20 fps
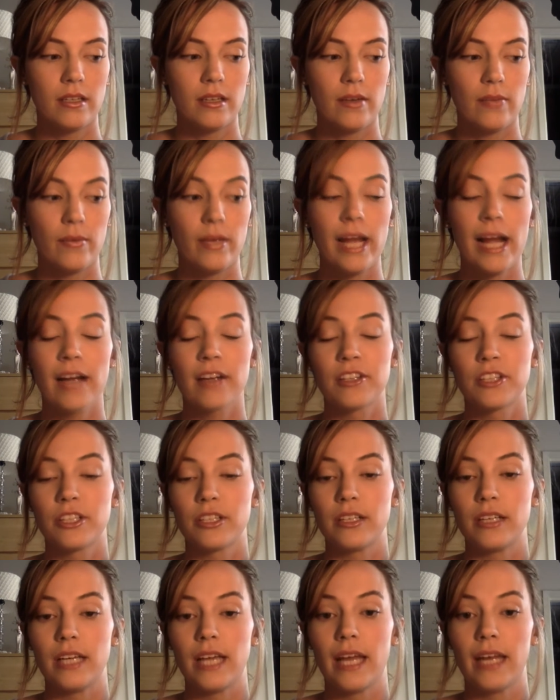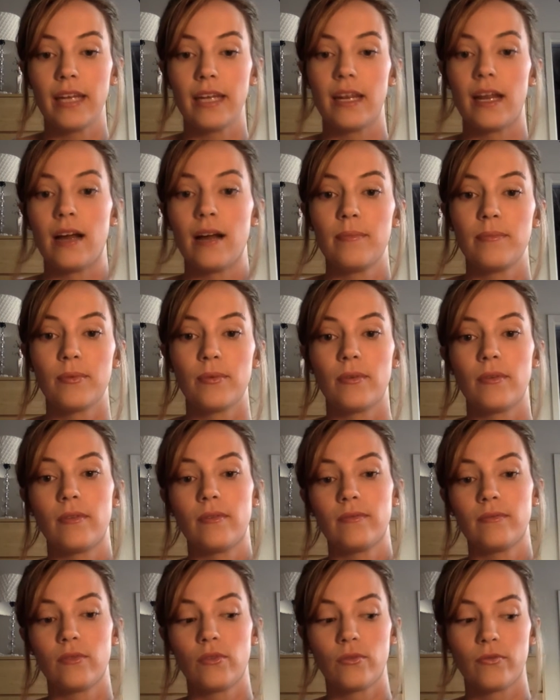we actually ended up,
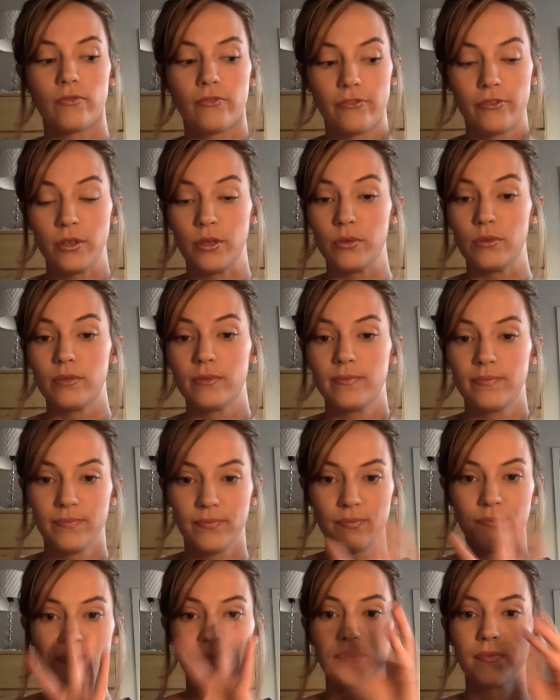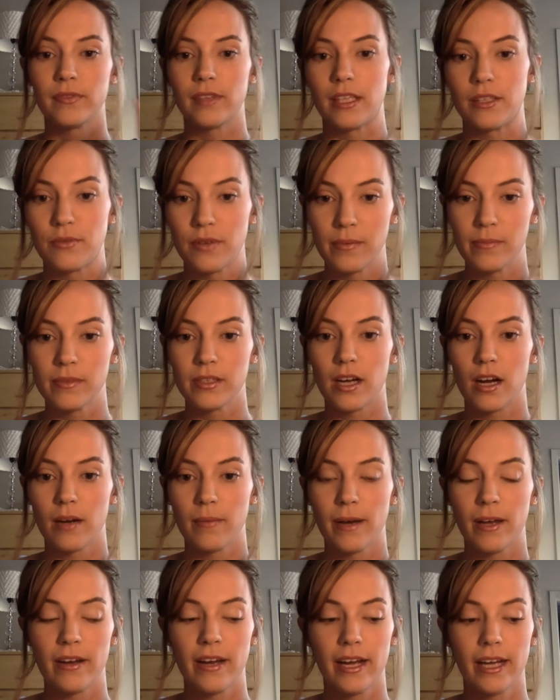food. That's what I'm going to talk
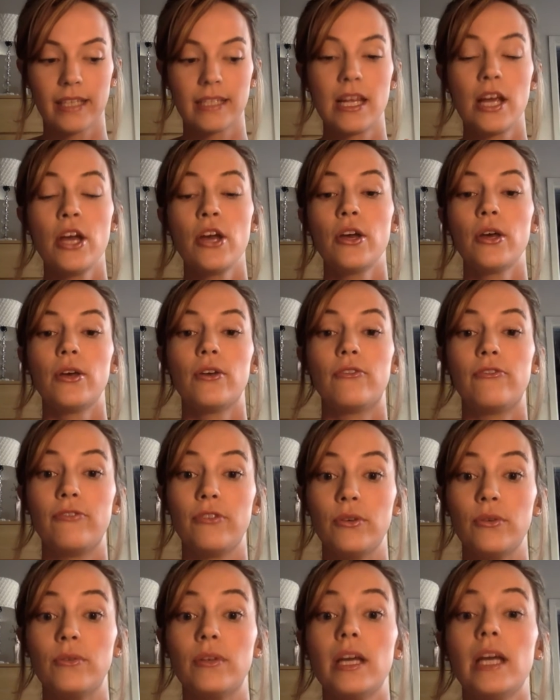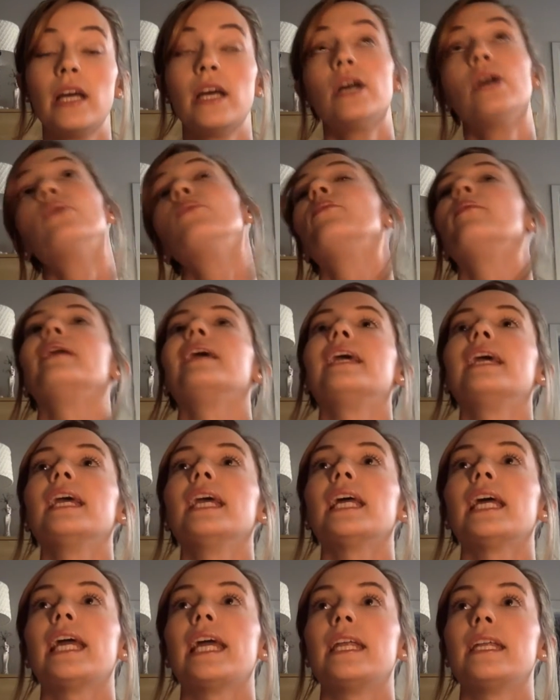about next. Food.
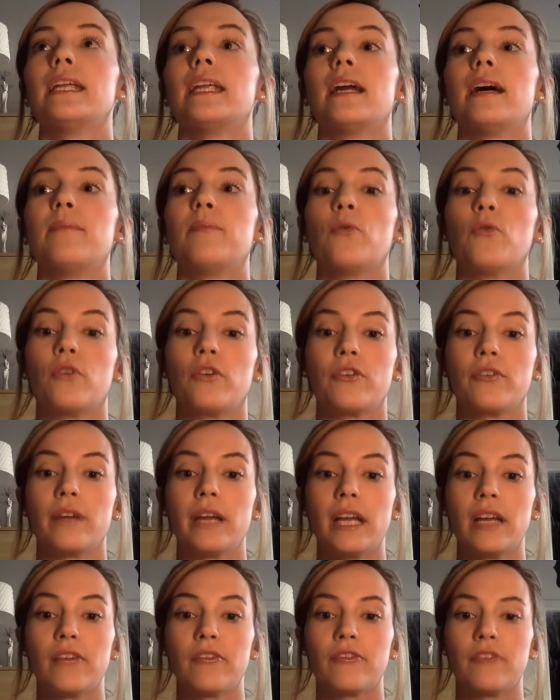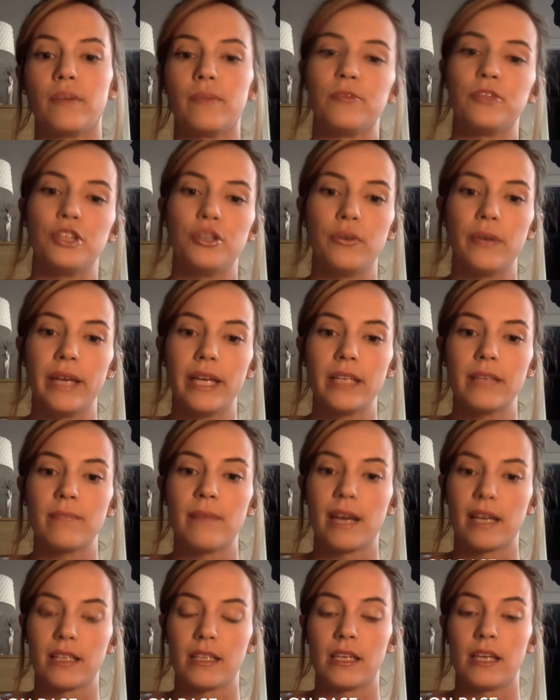We ended up ordering from Chewy's
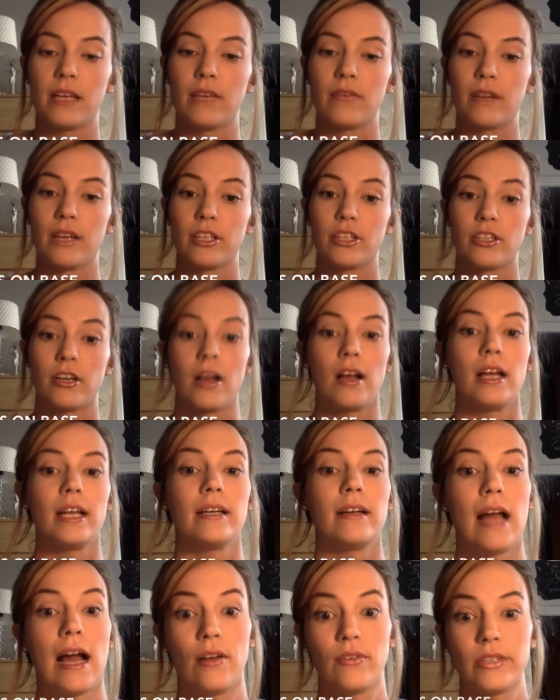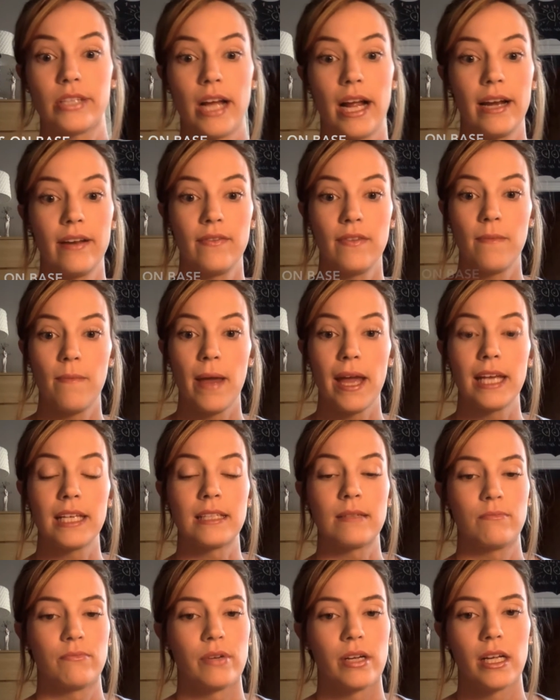Mexican restaurant outside of the
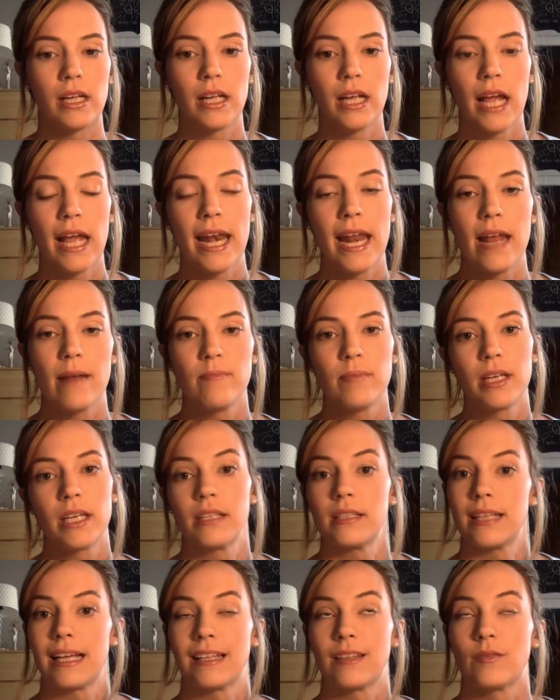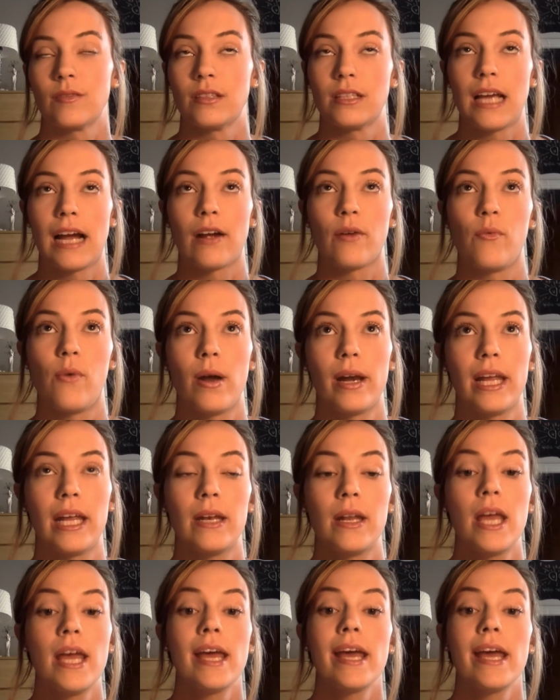base and bringing it in because that's what Zach wanted.